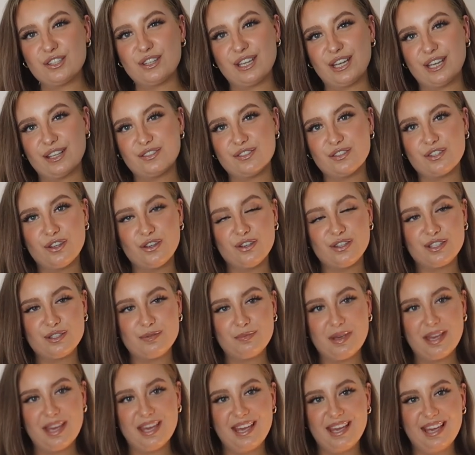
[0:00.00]
Yeah, I really like it.
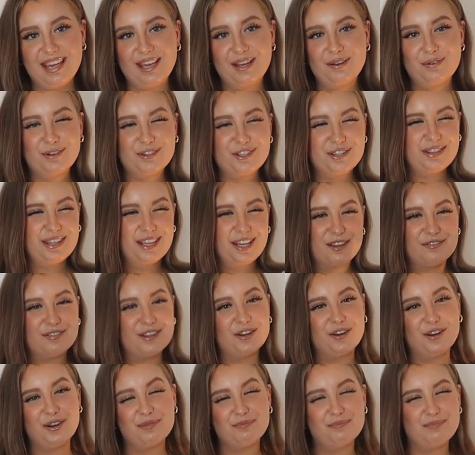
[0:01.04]
Yeah, I think it goes really
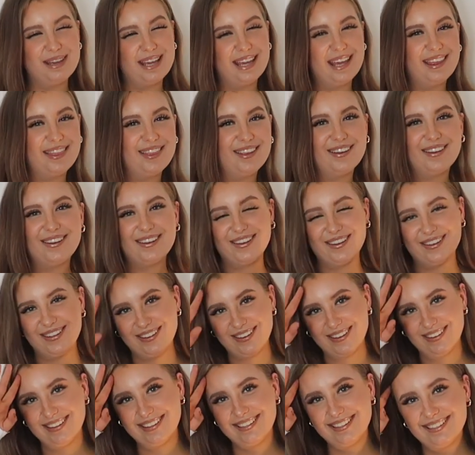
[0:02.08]

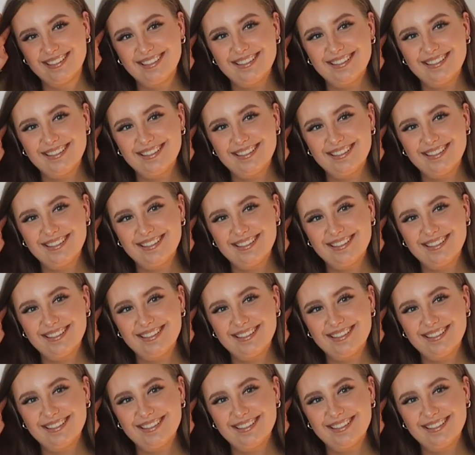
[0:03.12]
well.